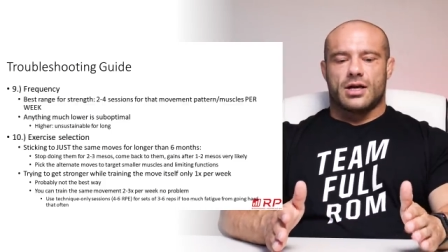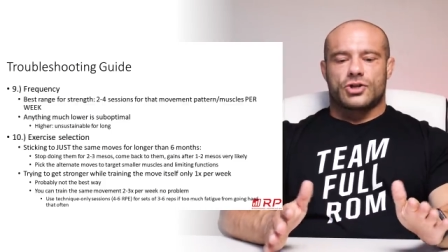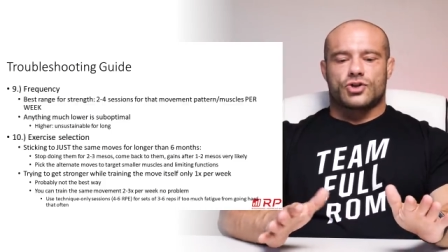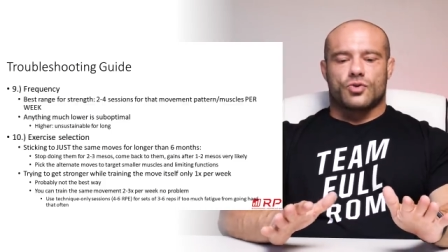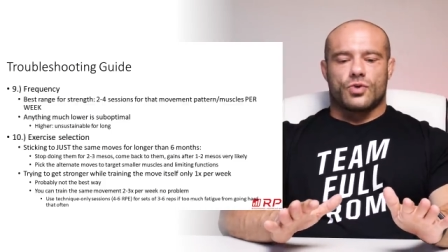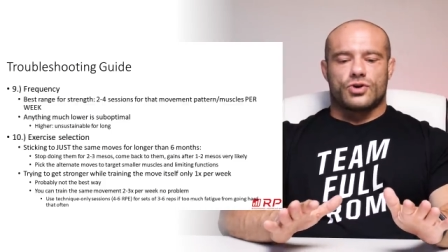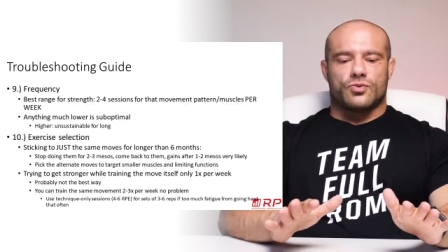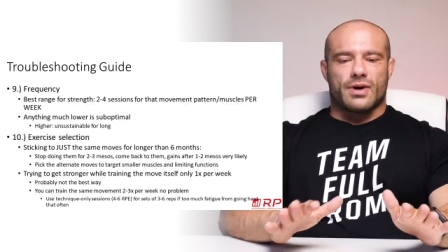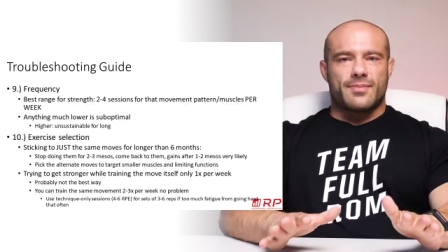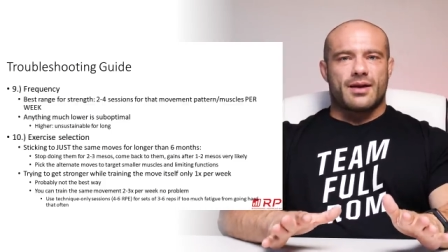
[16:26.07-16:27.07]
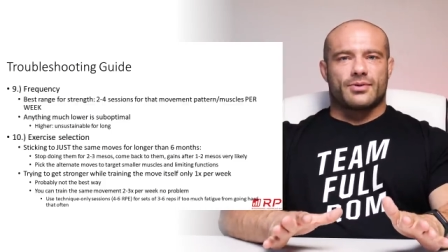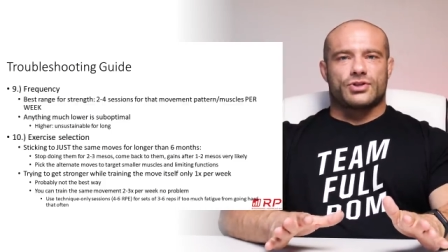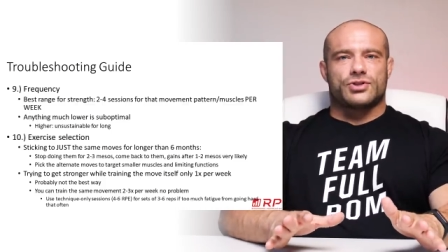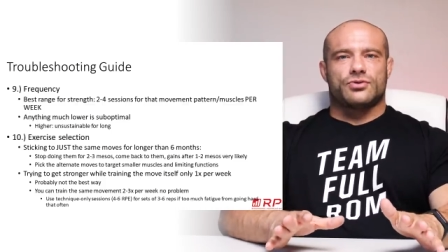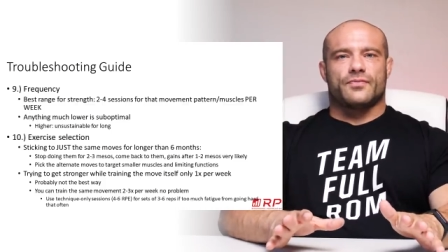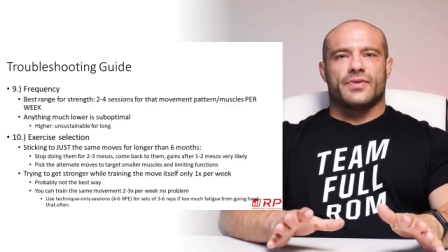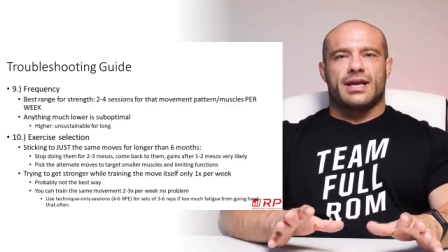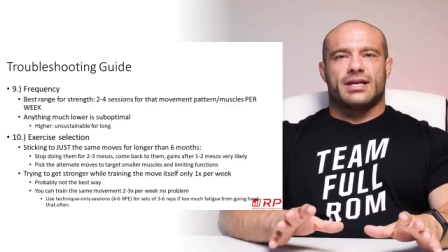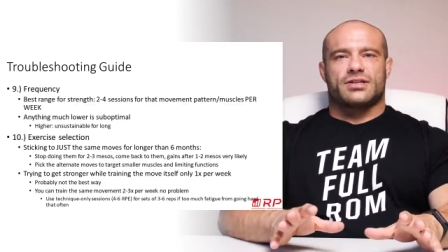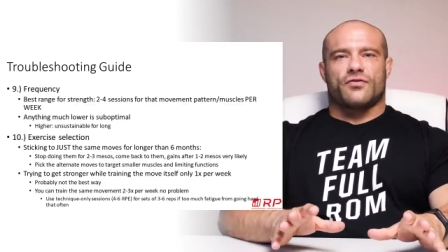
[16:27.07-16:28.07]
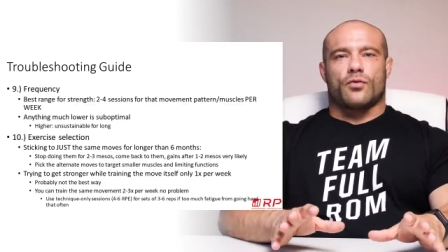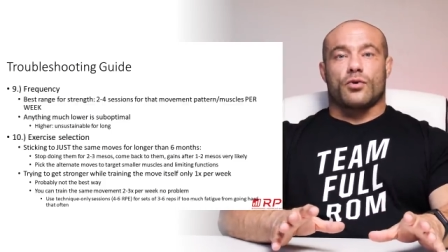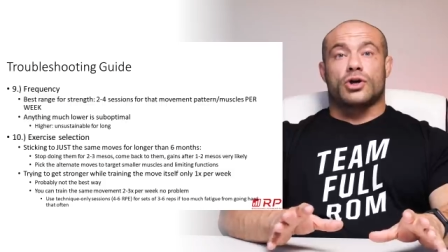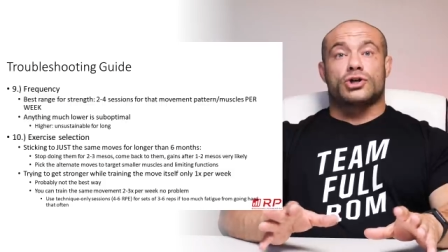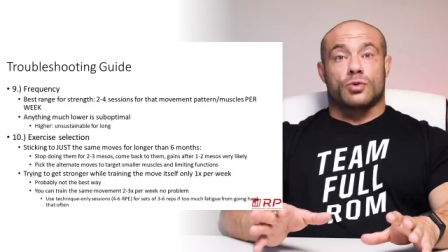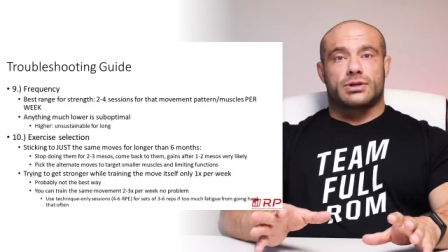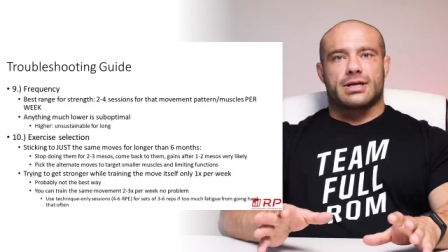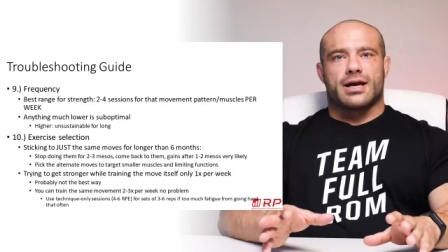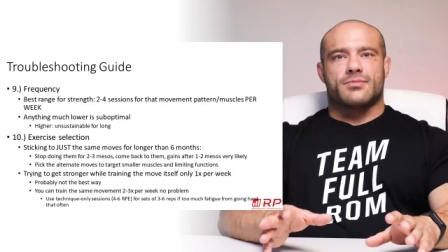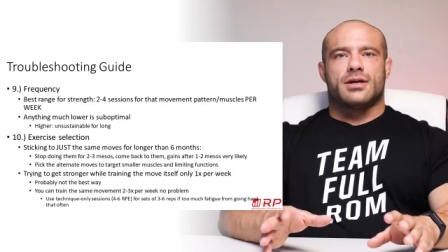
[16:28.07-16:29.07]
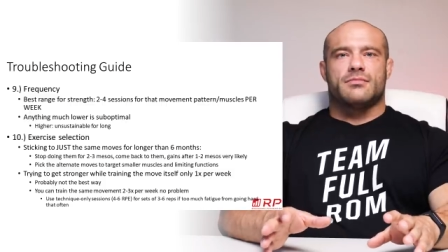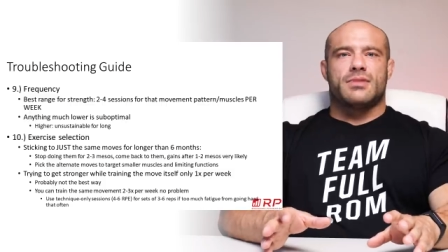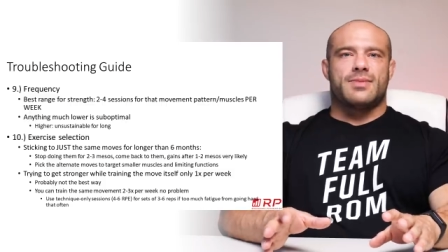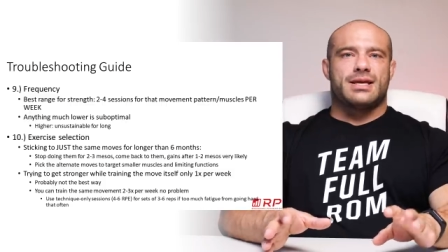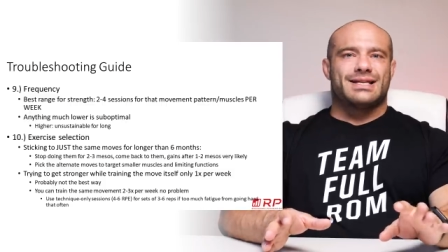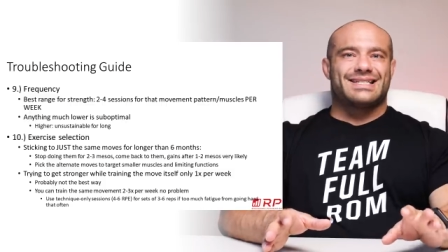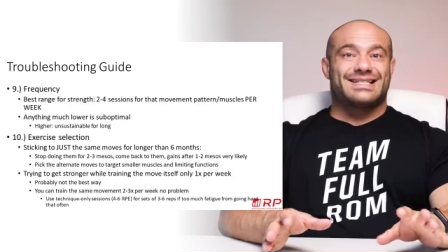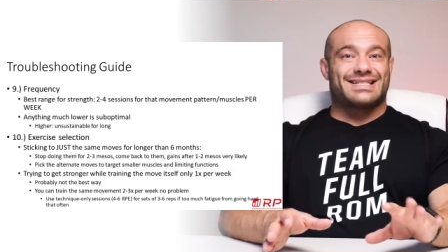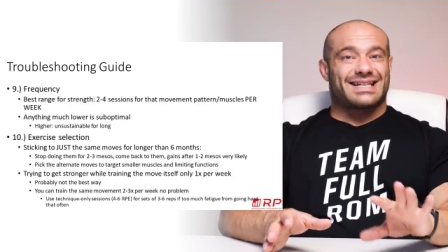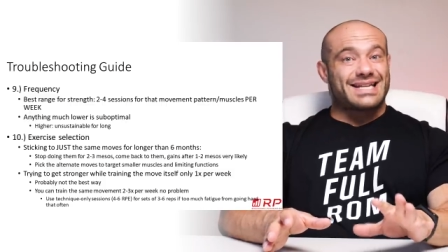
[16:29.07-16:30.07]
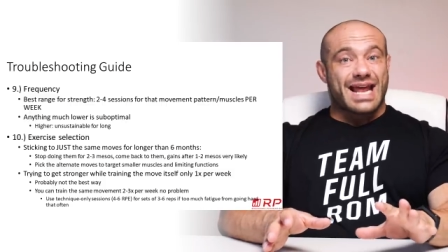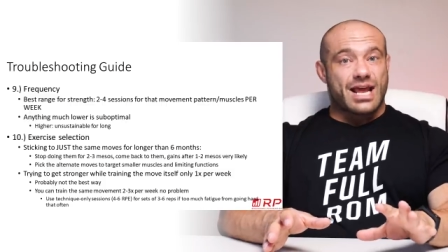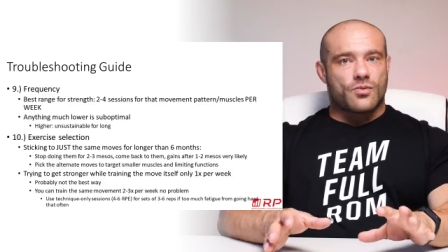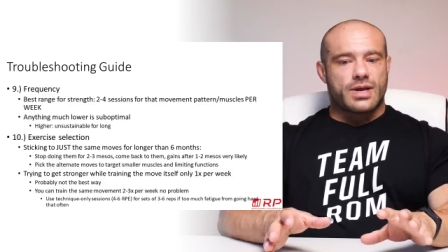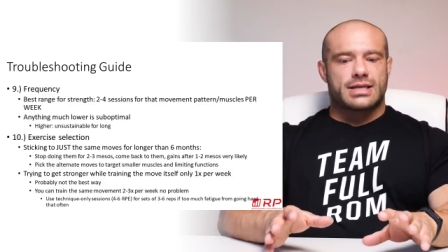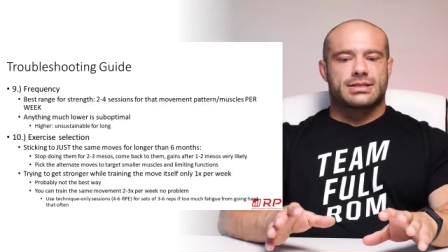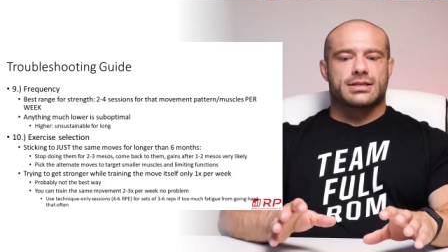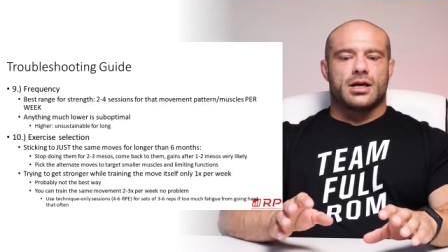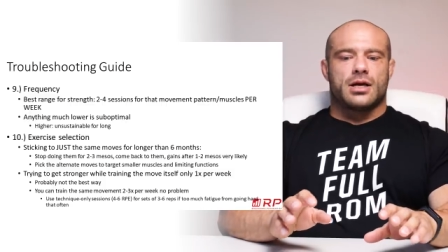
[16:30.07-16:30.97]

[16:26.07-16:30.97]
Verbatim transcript: So what you might be able to do is for a short time, maybe six to eight weeks,